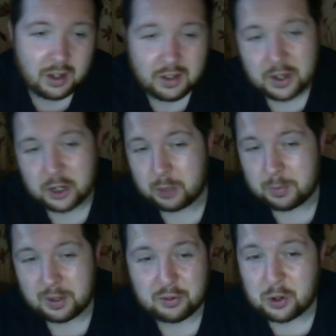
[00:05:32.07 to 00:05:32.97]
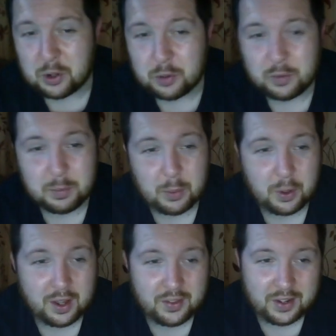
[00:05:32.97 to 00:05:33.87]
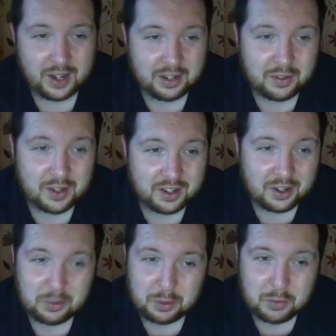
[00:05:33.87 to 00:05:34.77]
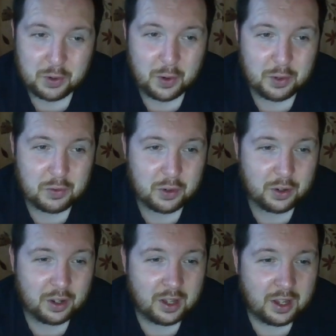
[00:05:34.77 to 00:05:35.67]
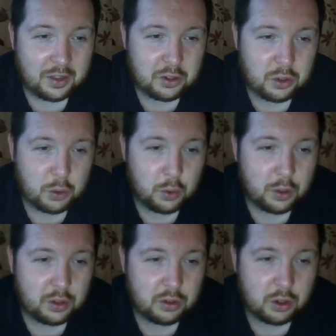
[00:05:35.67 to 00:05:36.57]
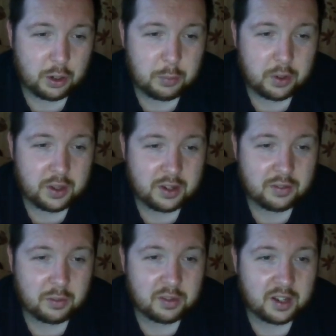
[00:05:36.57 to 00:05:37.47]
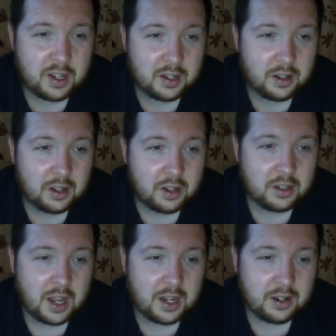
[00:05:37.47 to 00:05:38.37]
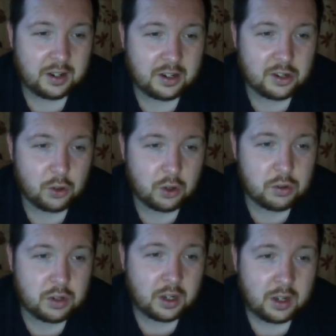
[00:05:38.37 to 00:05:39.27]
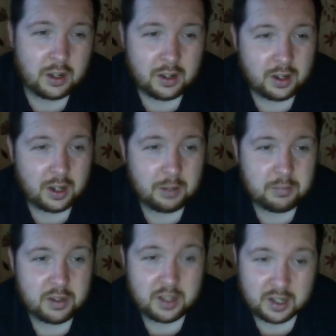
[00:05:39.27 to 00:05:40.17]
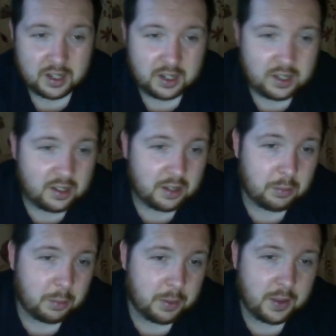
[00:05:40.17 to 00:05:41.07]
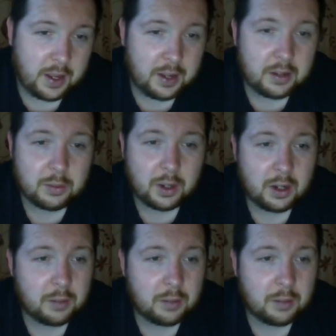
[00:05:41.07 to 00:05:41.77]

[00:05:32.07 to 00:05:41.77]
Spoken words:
They're going to be strong over the ball, aren't they? Let's face it. Look where you've got the 2 Dutoy brothers from Sale, Dan and John Luke. Sia Khaleesi will be there as well.